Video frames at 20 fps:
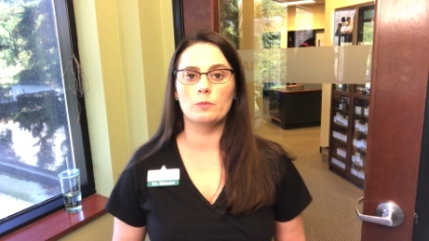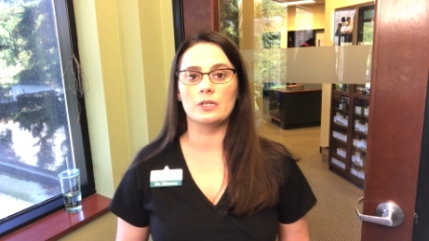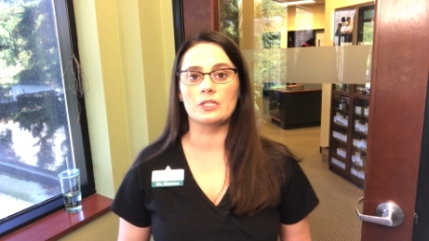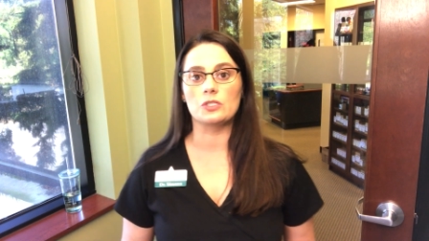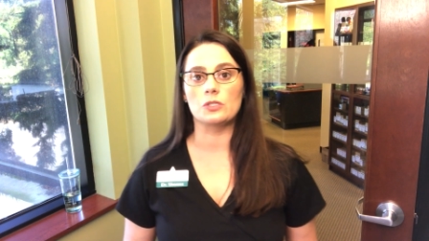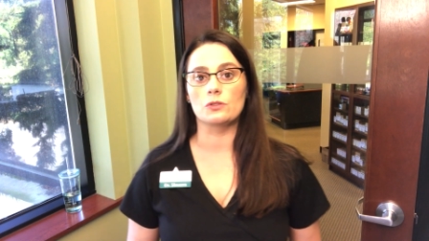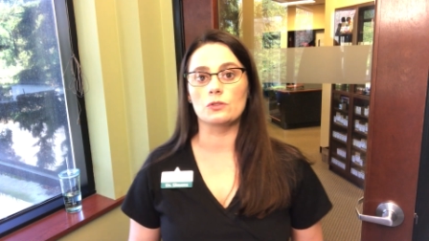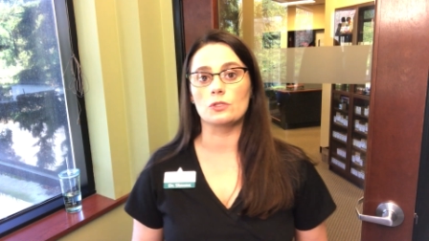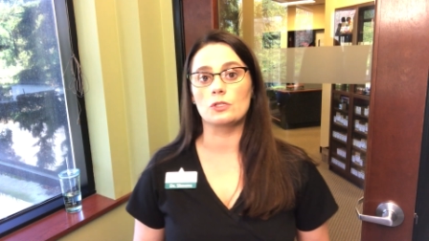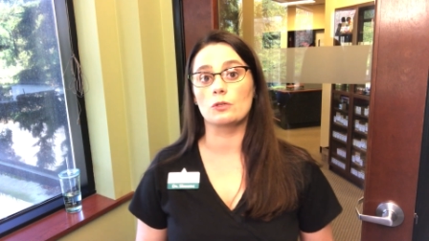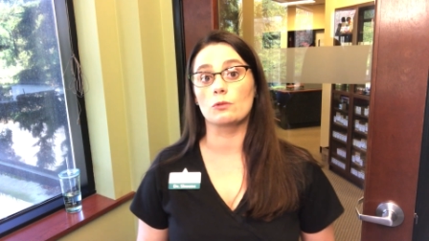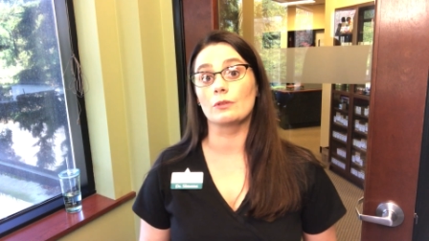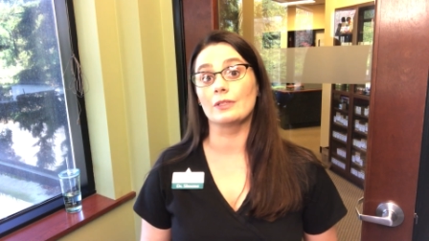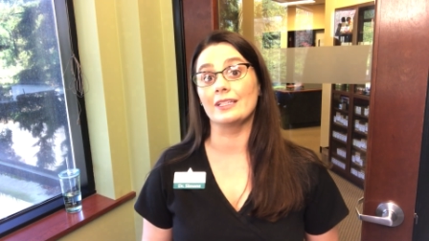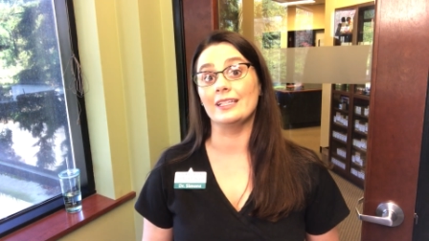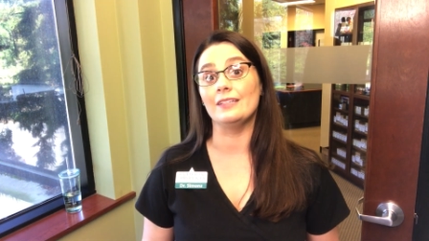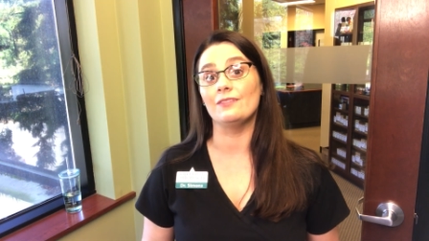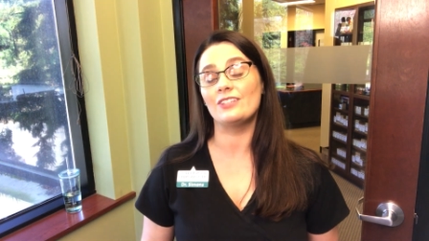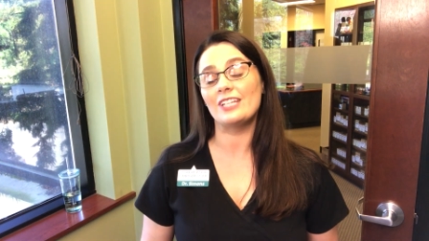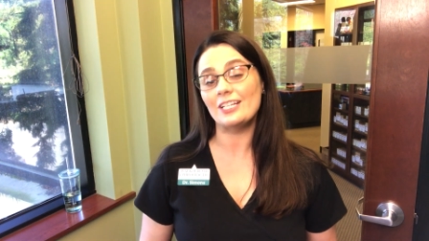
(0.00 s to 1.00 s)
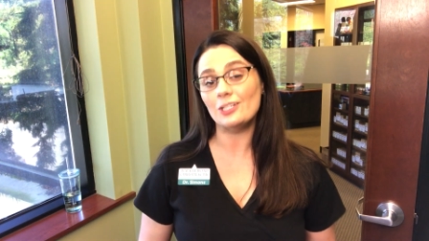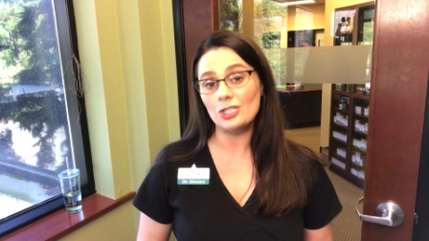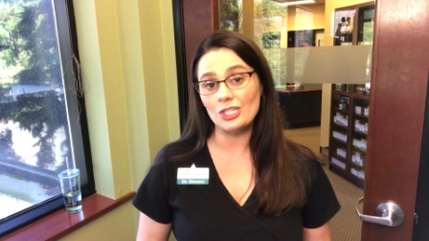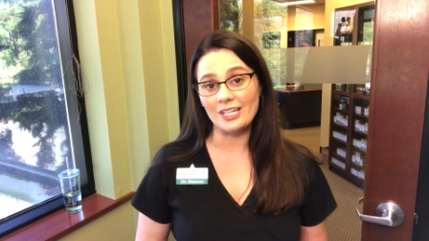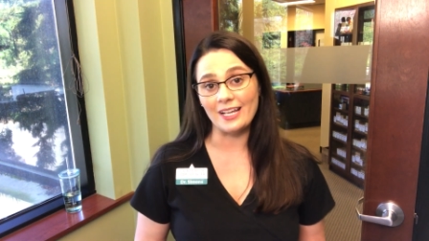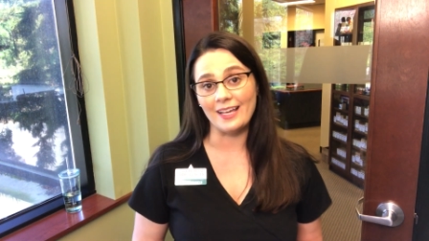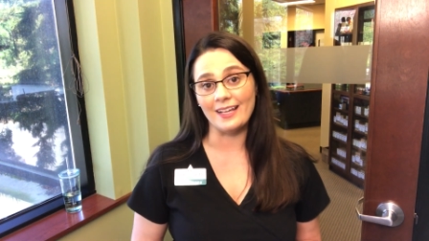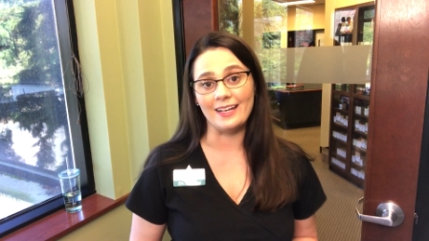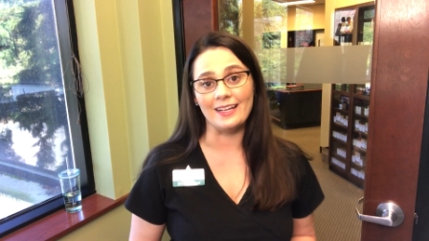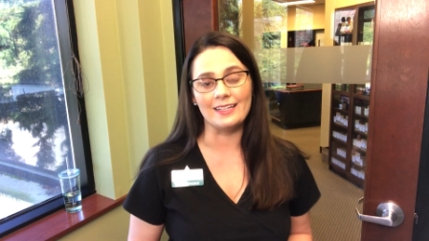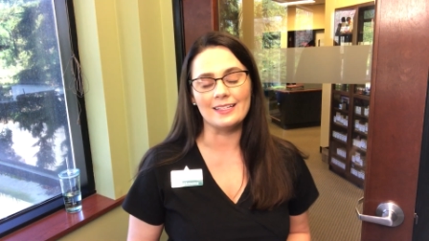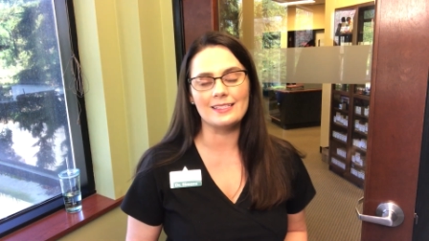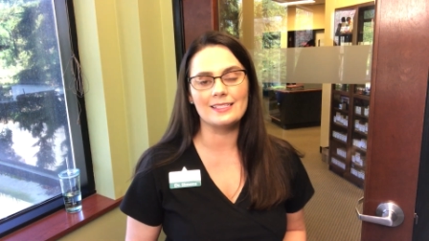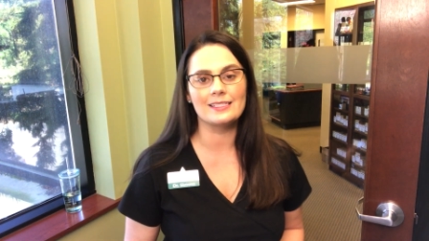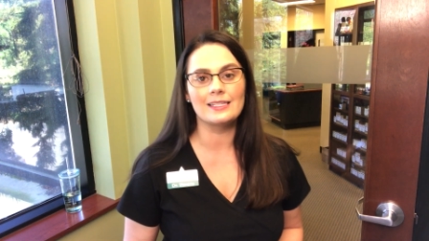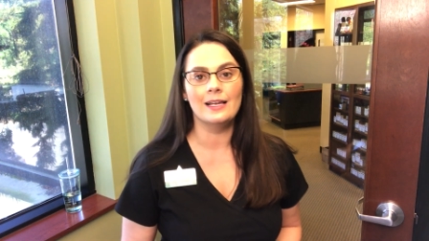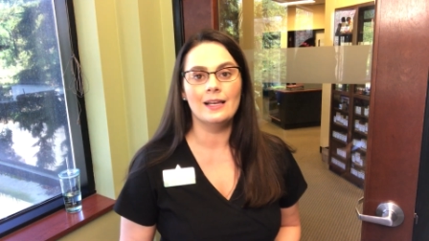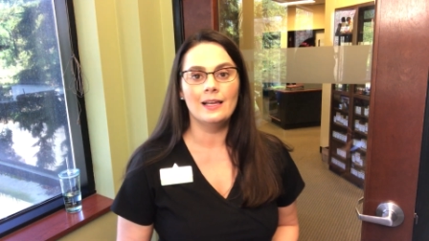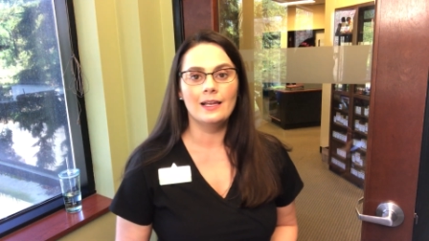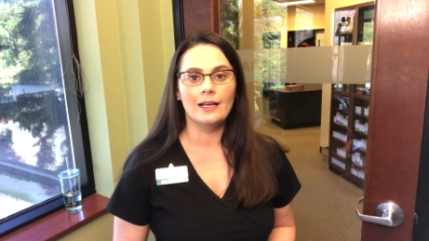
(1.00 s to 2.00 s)
muscles to relieve tension
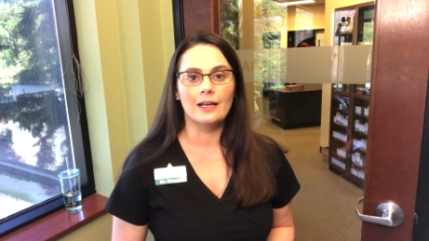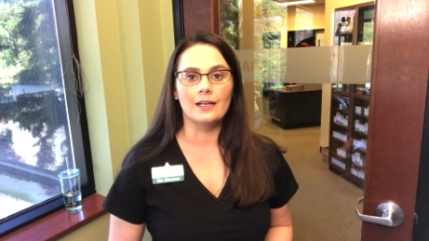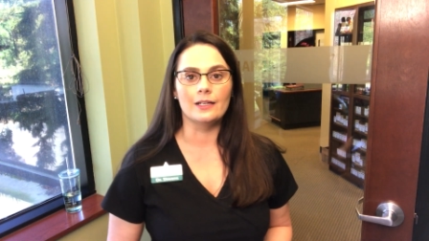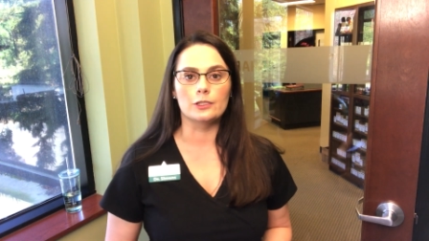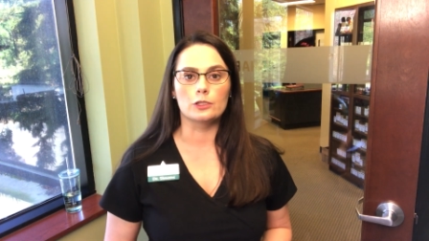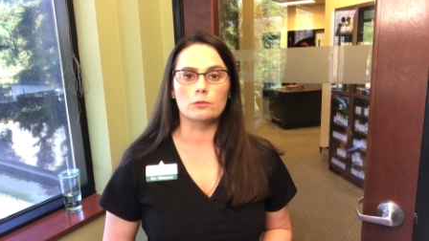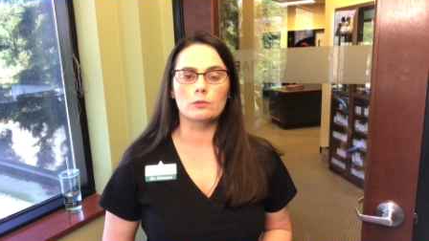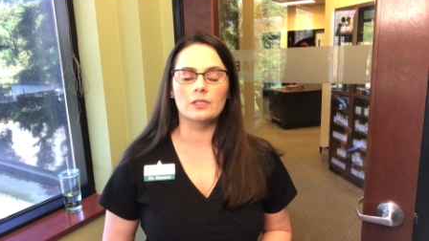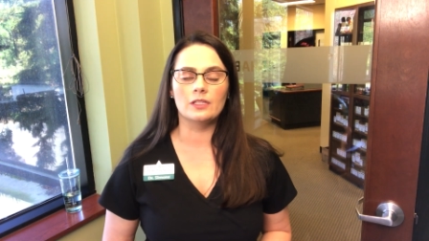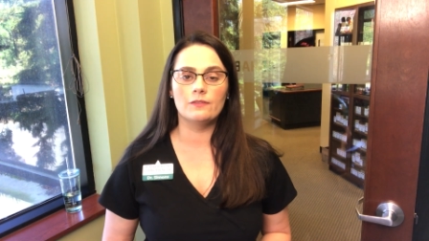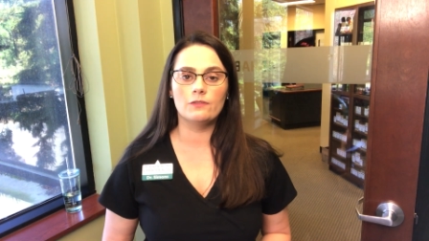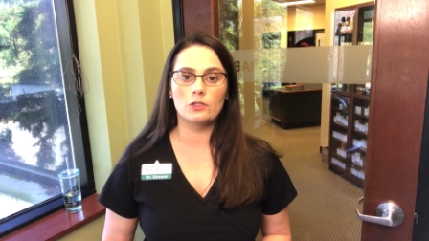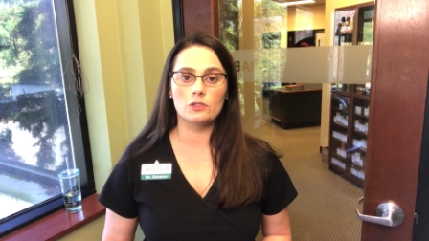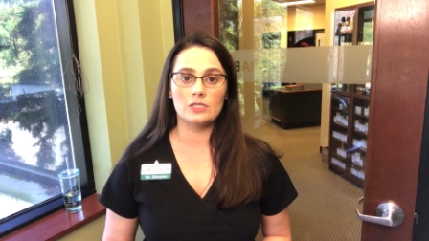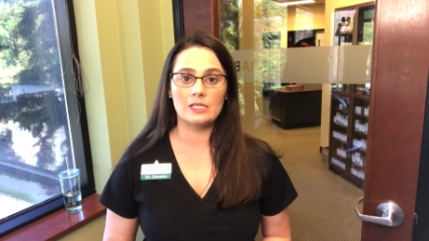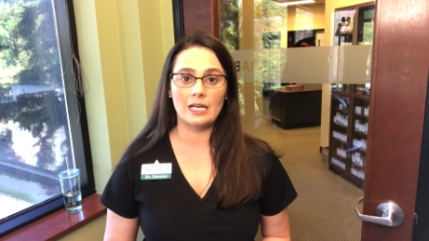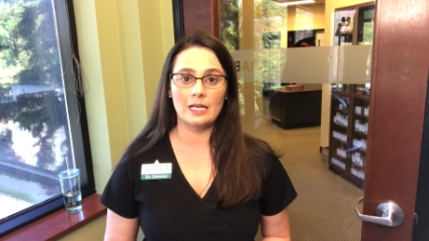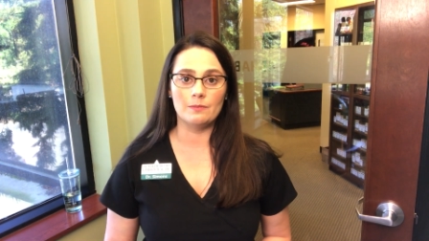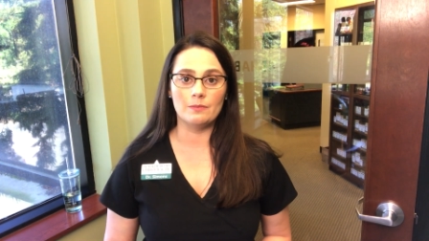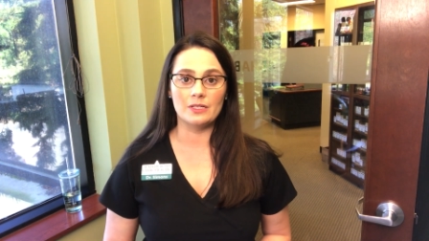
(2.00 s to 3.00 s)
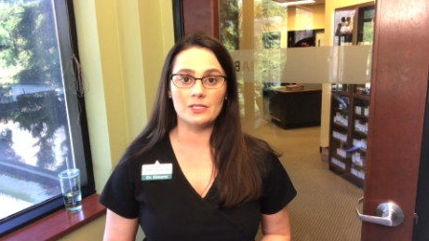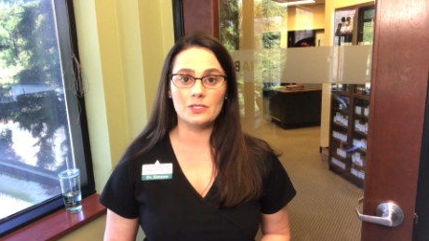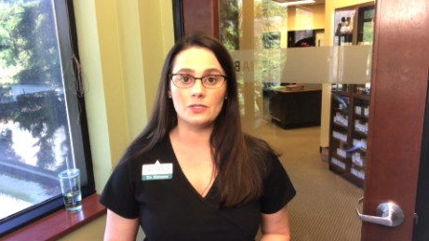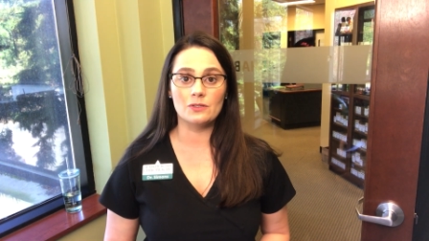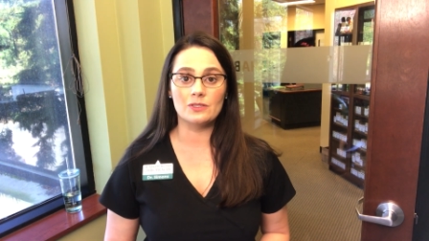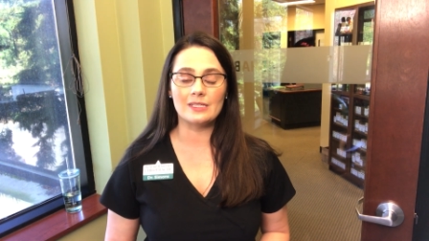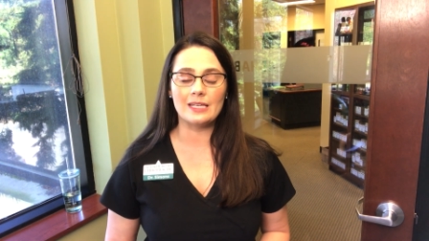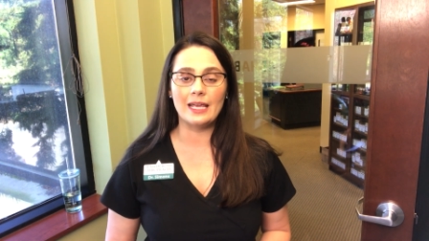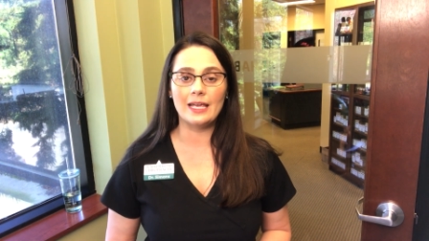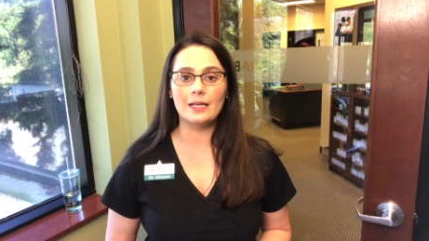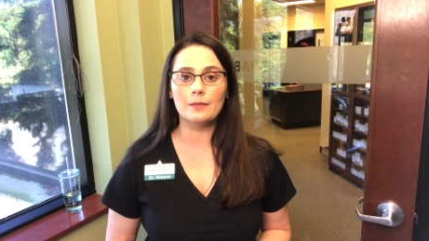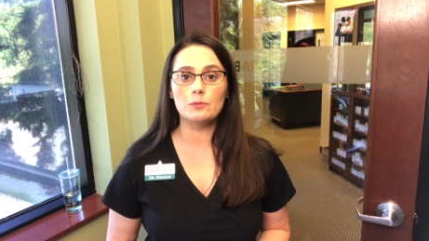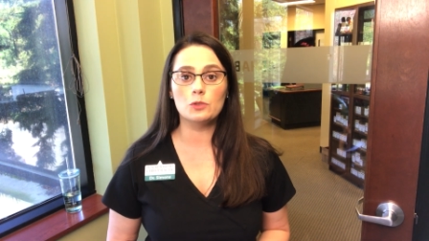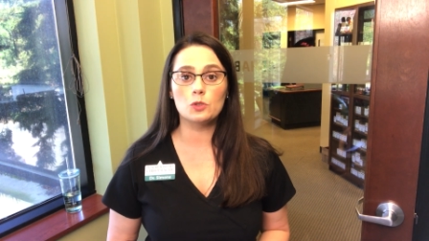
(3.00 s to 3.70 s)
headaches, to relieve those tight muscles, and